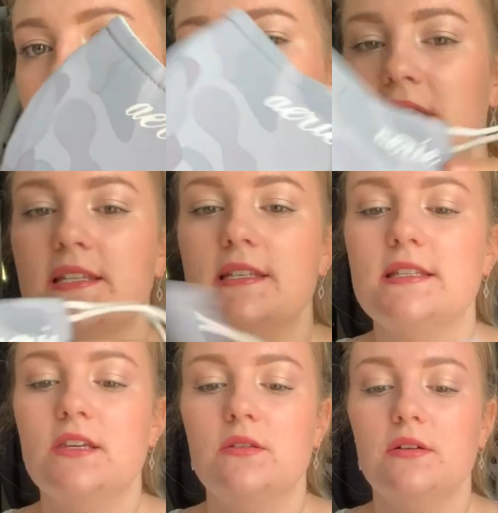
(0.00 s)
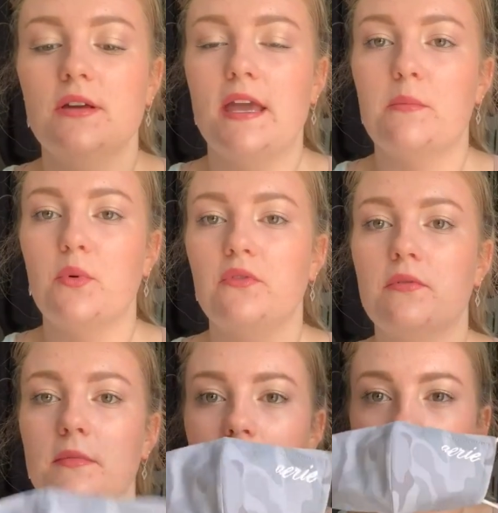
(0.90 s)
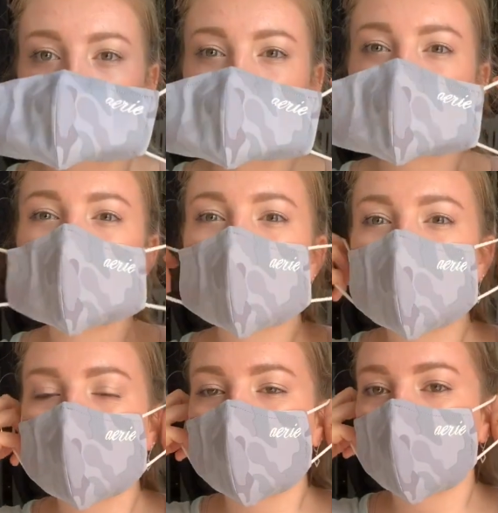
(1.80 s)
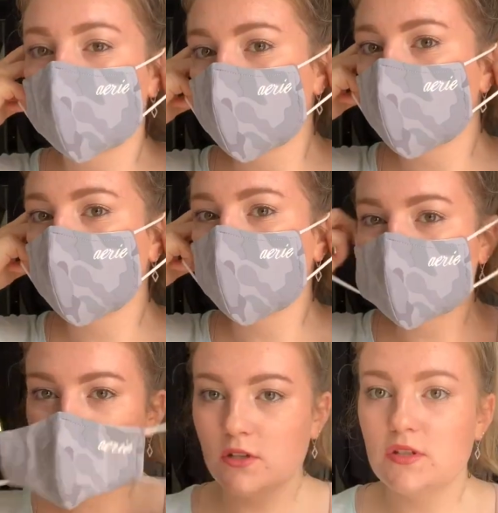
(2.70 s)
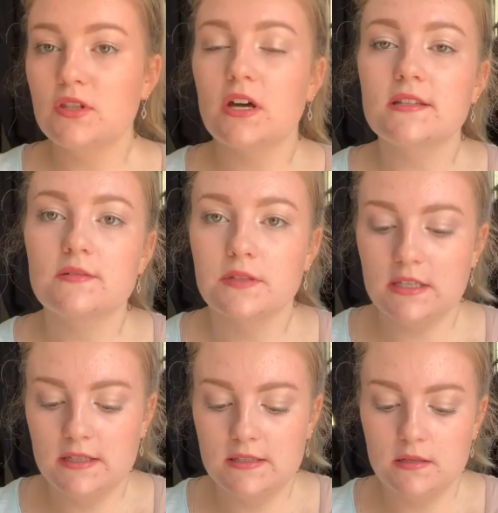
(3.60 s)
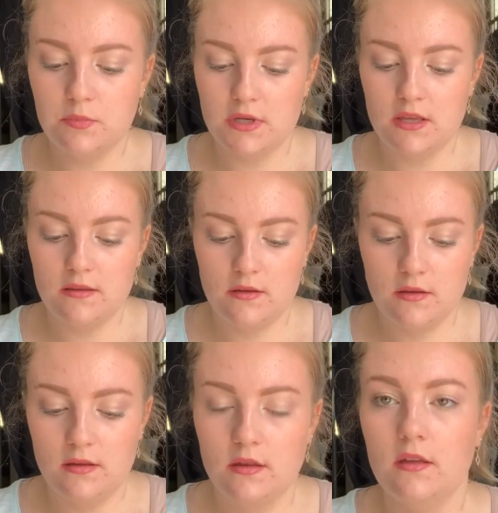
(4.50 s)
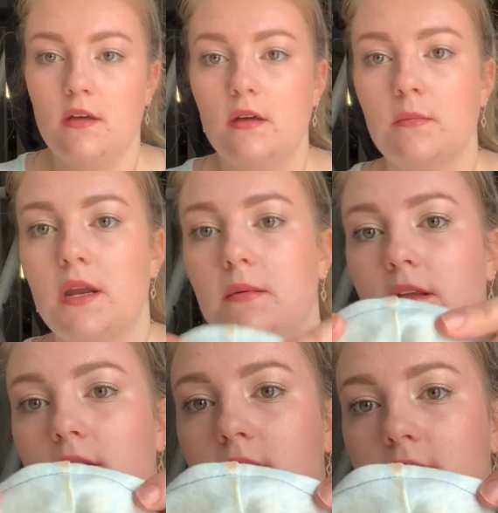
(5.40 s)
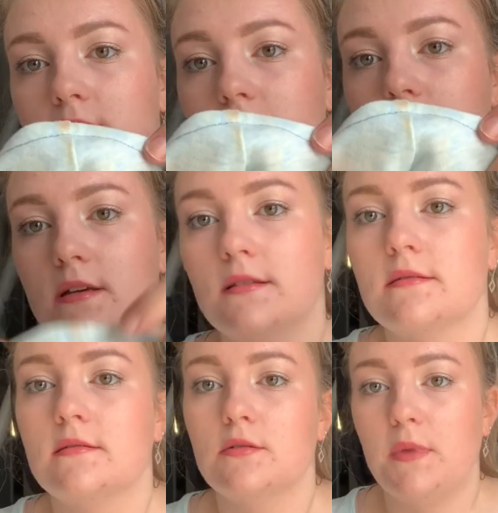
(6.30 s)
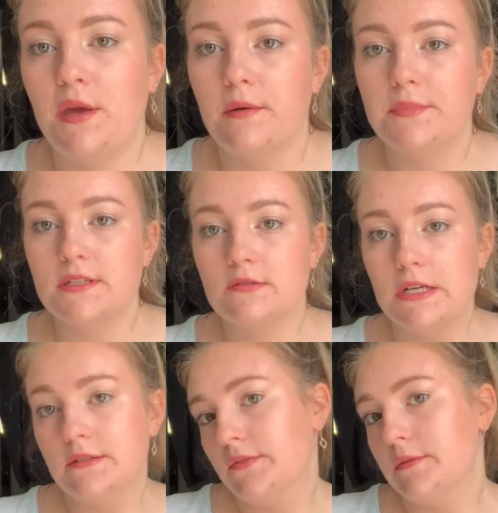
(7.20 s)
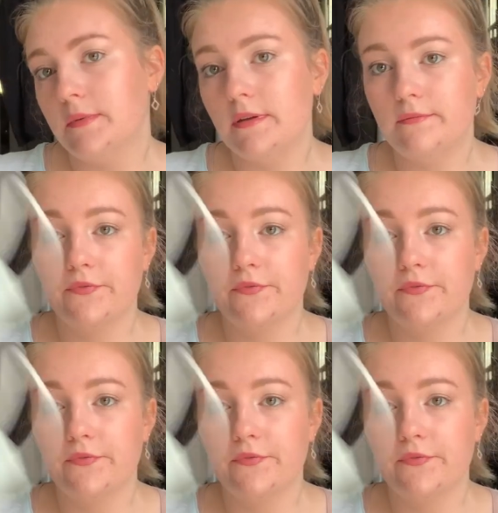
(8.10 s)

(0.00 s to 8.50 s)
Mine is this cute little camo one from Aerie. Goes with lots, really easy to breathe. But I mean, does your makeup does transfer, but